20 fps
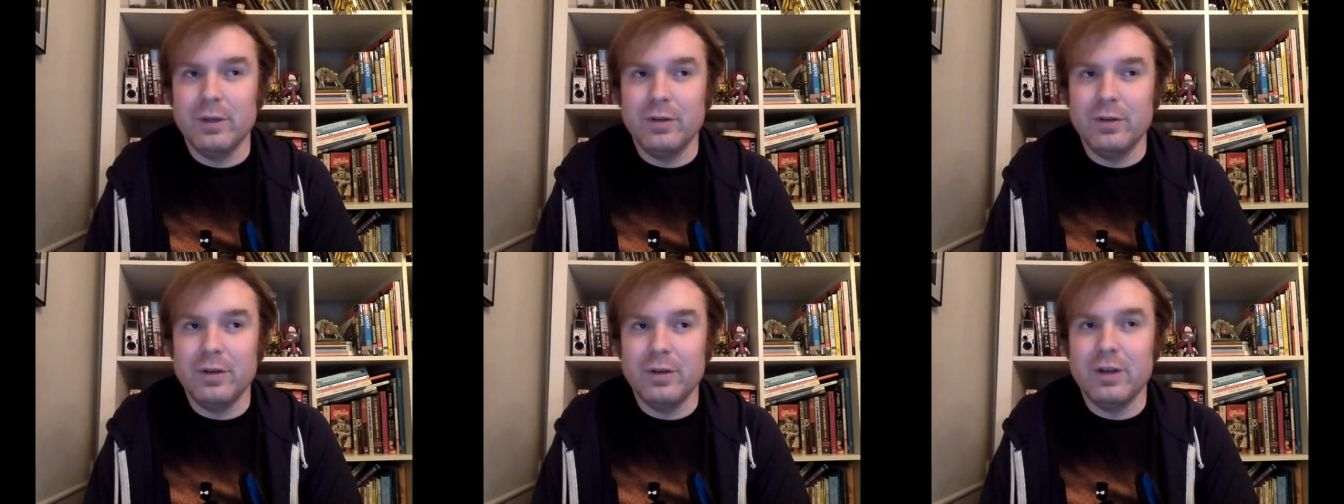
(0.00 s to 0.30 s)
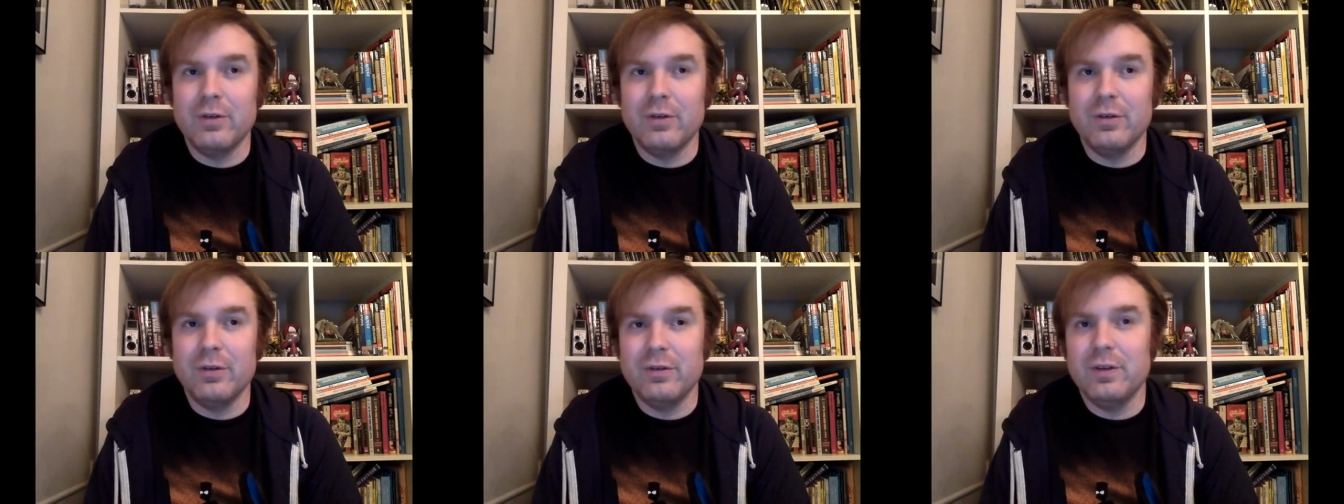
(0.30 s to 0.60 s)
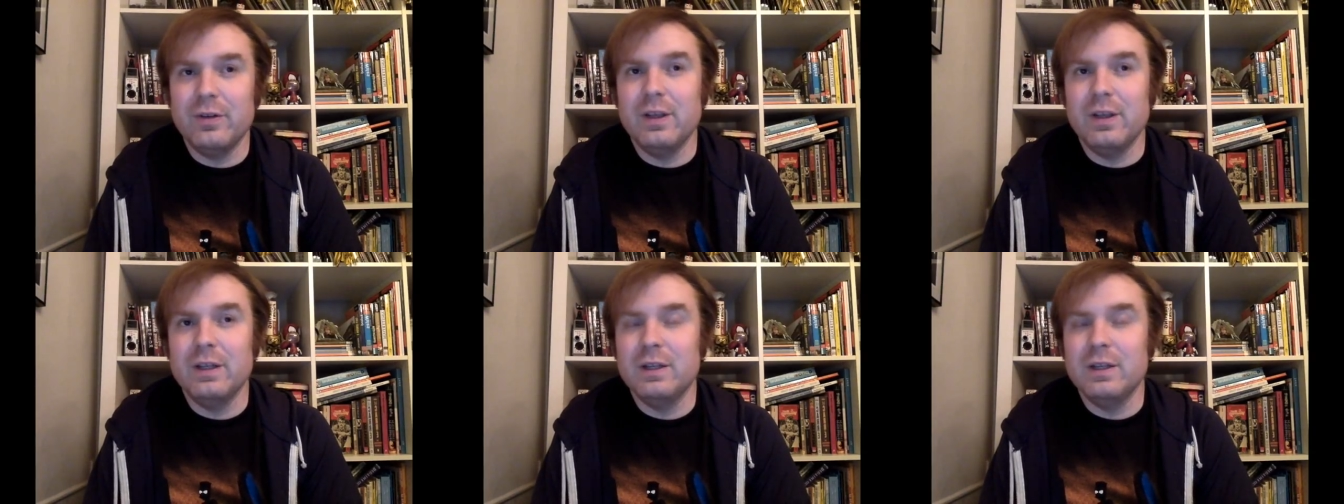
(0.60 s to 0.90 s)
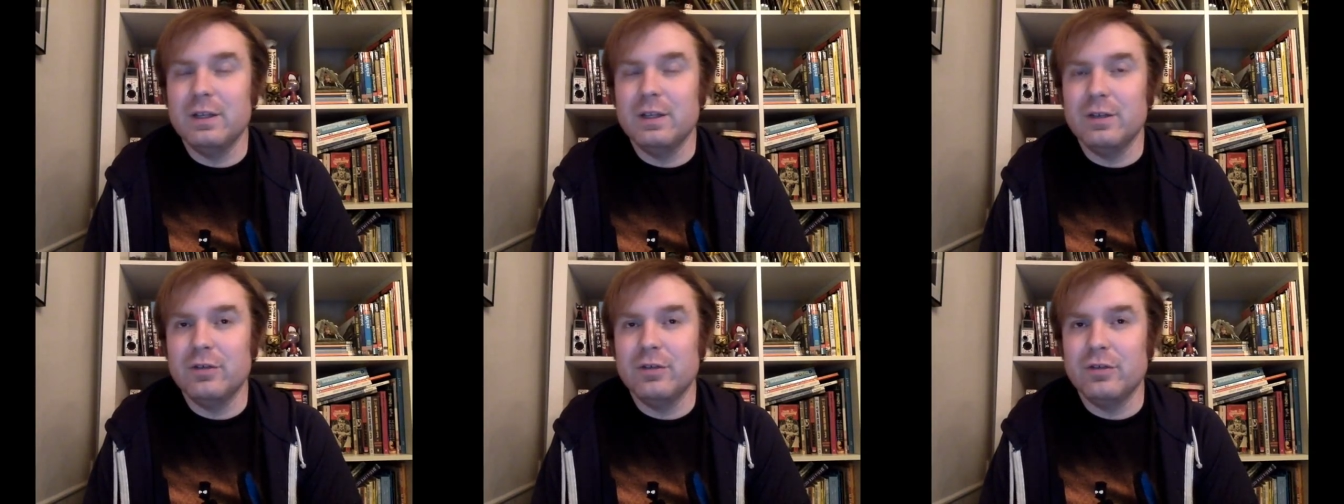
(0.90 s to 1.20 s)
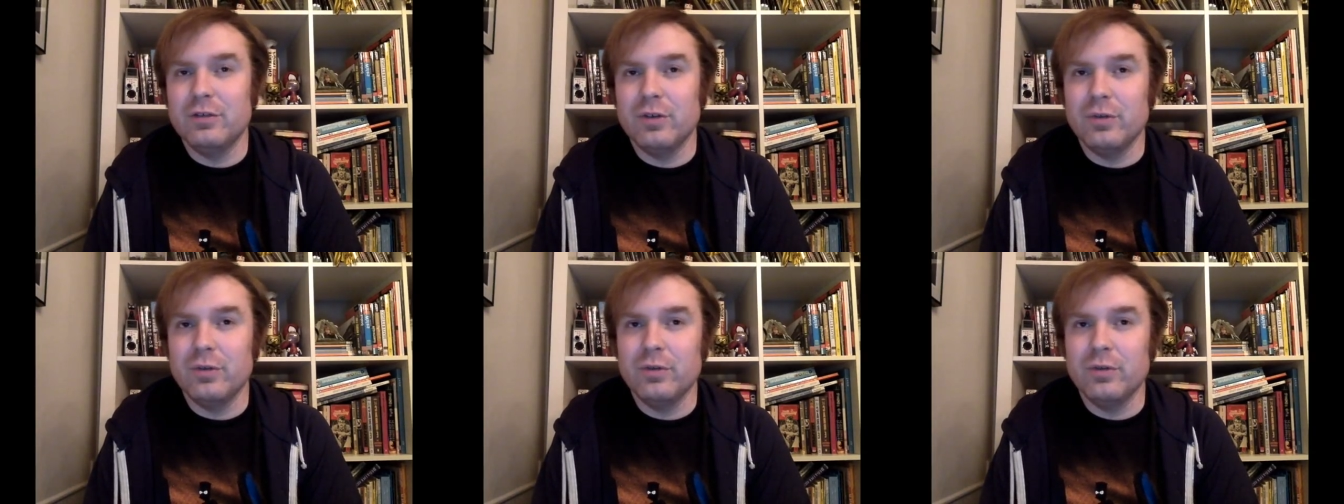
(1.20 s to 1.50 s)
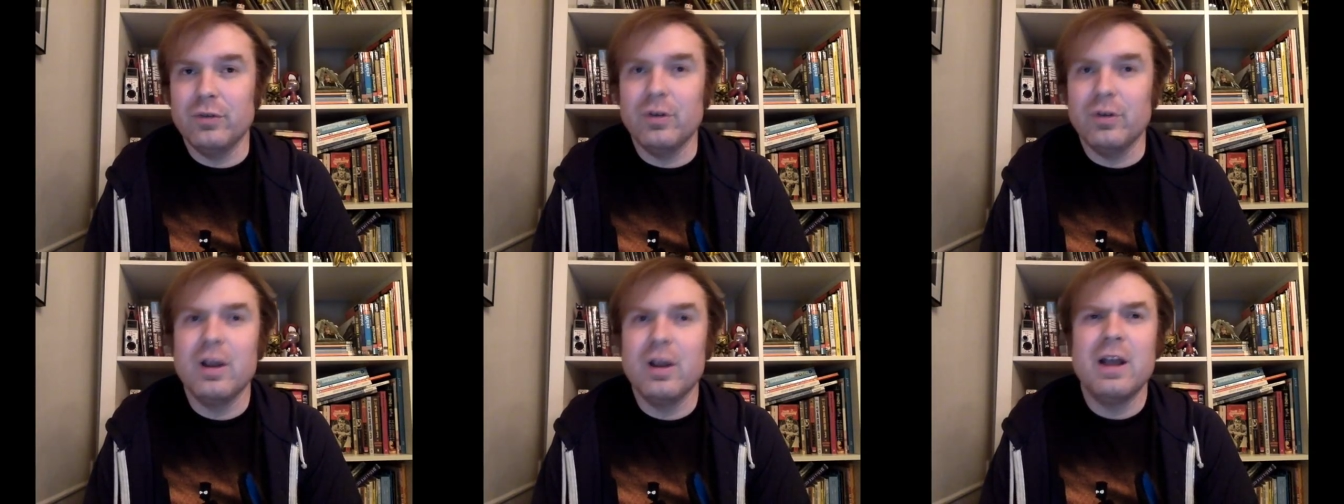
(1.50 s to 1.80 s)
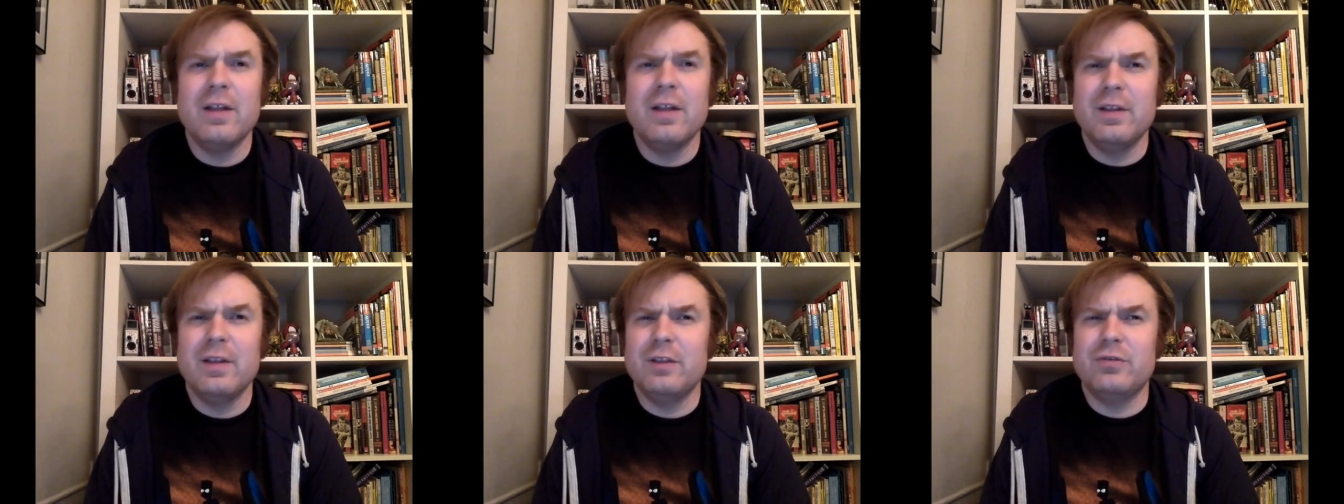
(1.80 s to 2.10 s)
You're not going to see Indiana Jones, or
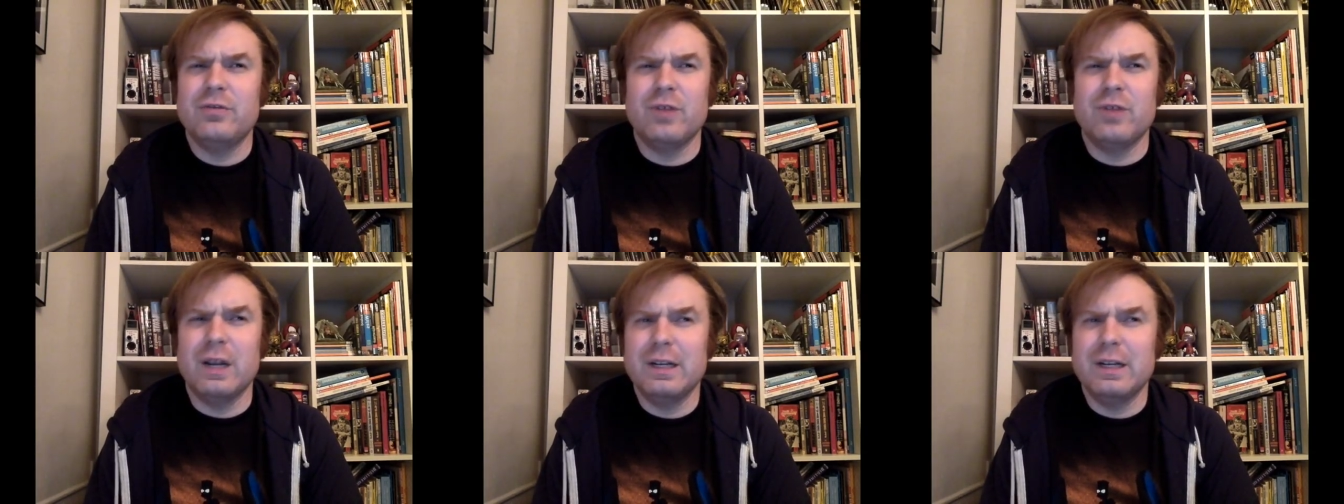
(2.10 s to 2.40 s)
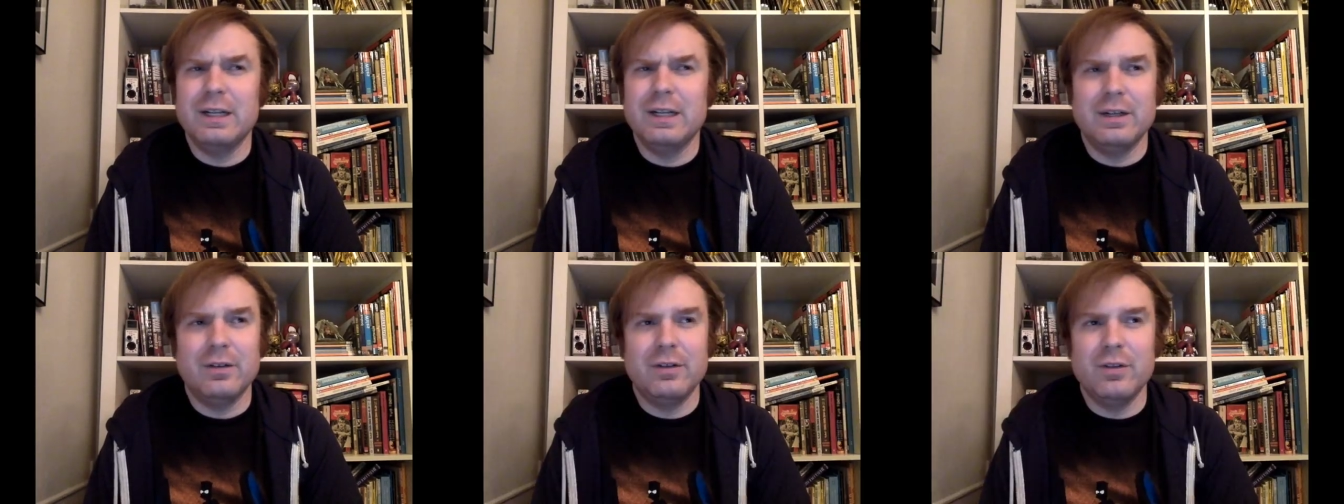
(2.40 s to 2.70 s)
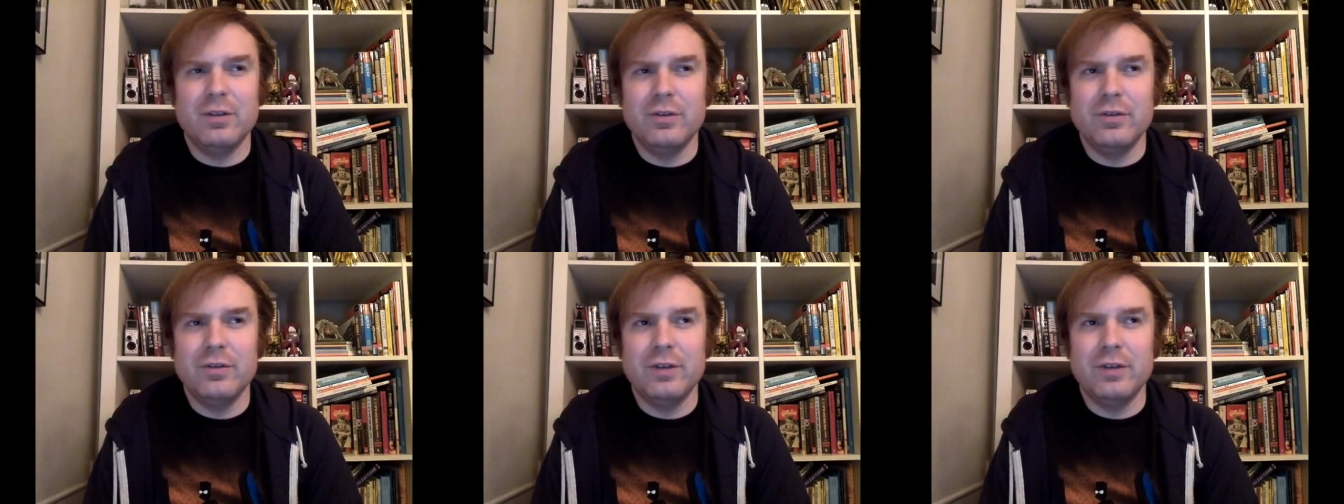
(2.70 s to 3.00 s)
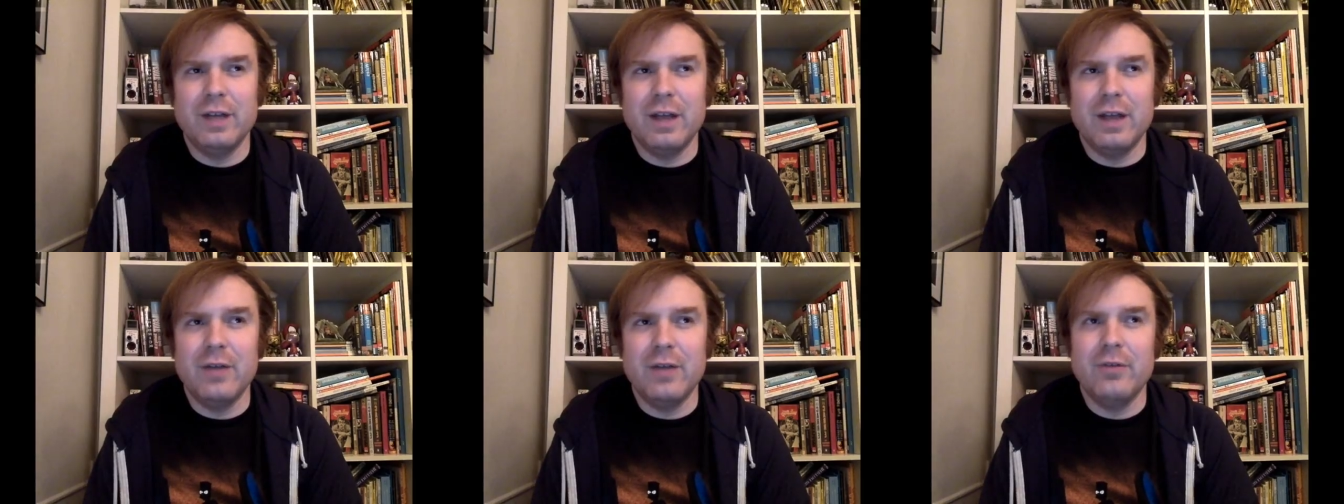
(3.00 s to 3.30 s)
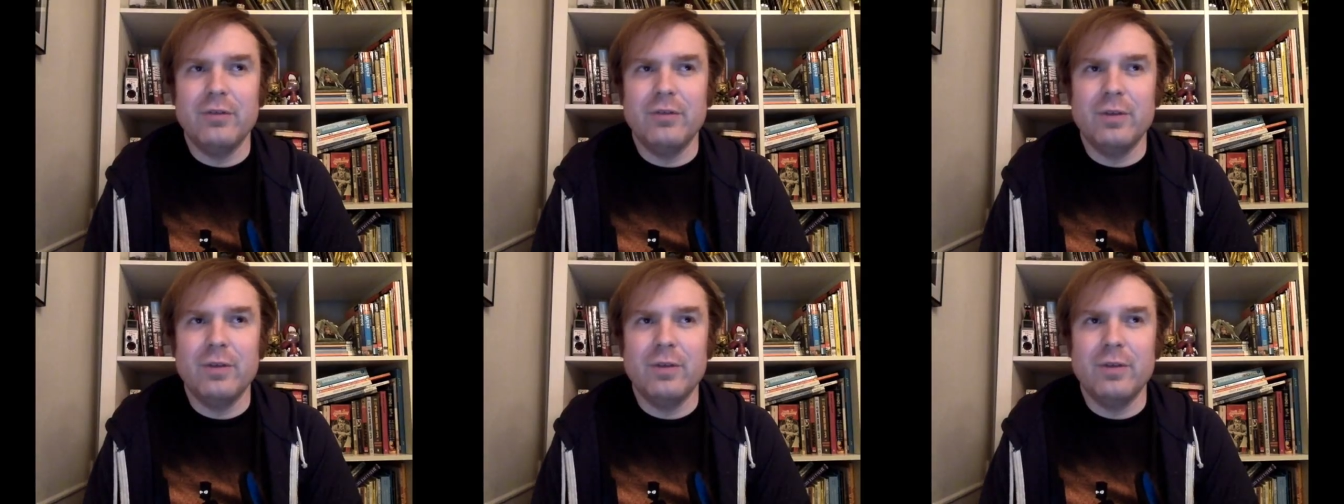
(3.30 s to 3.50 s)
they tried to get Close Encounters.